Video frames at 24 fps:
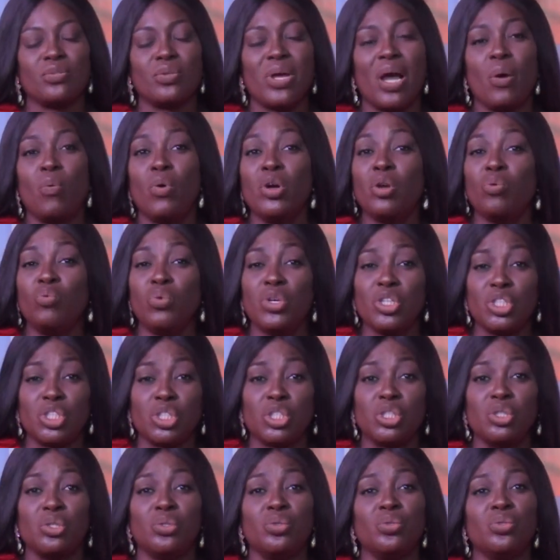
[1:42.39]
So I want to
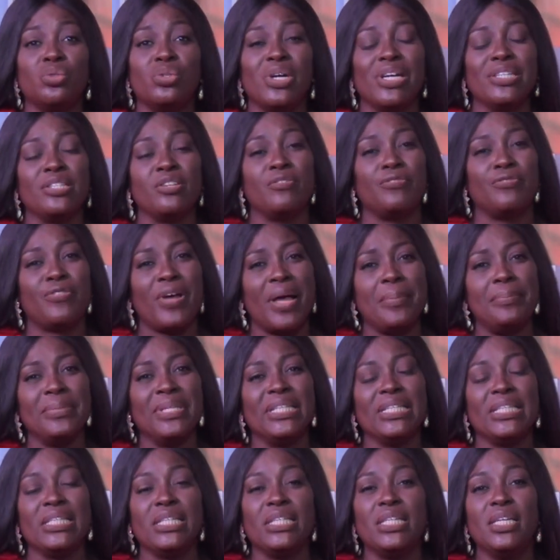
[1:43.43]
wish you and your
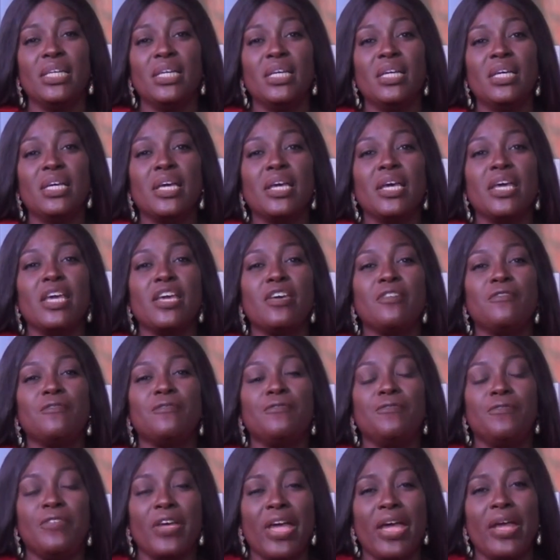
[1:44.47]
family a
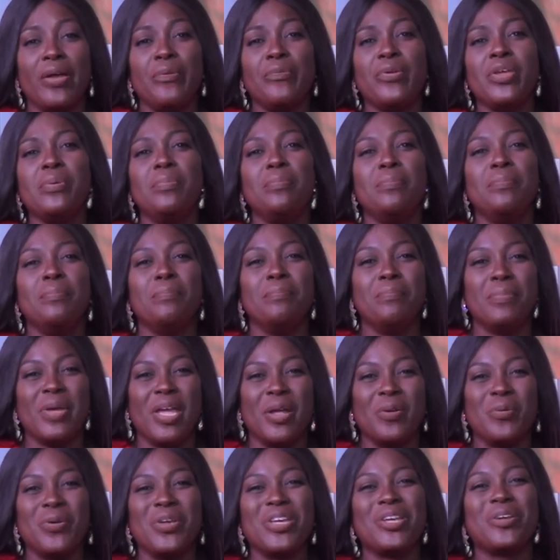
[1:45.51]
very
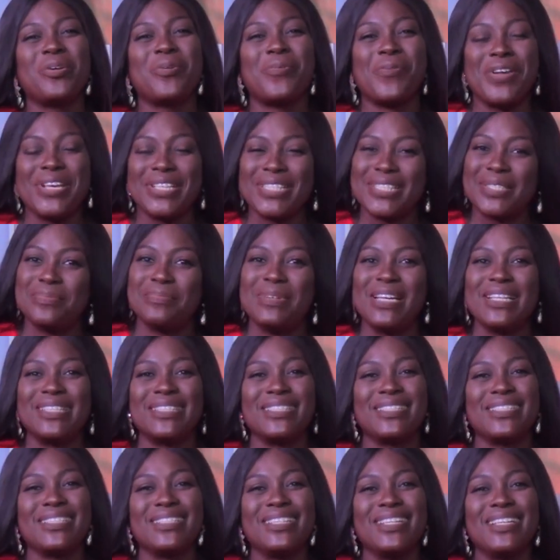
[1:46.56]
Merry
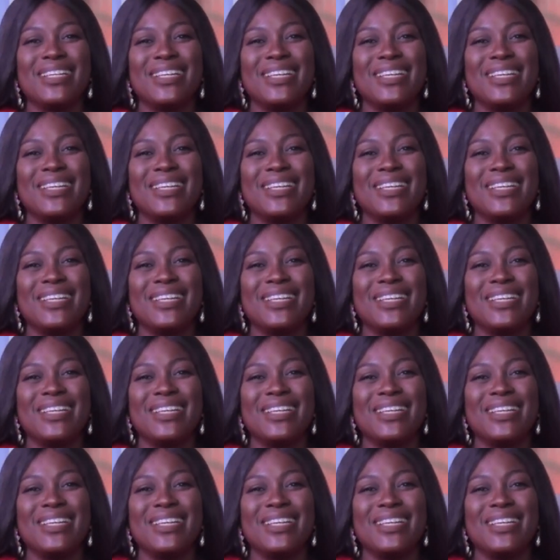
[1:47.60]
Christmas.